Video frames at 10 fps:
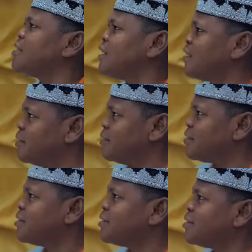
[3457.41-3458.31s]
as I said.
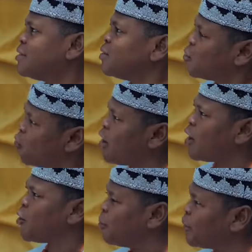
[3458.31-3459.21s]

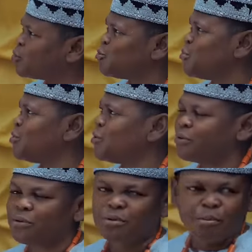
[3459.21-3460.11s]
Go and come back
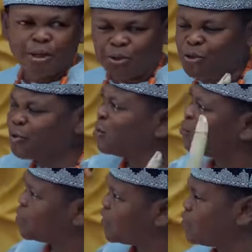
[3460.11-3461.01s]
tomorrow. Mazi
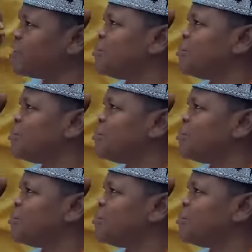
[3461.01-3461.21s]
Okoye will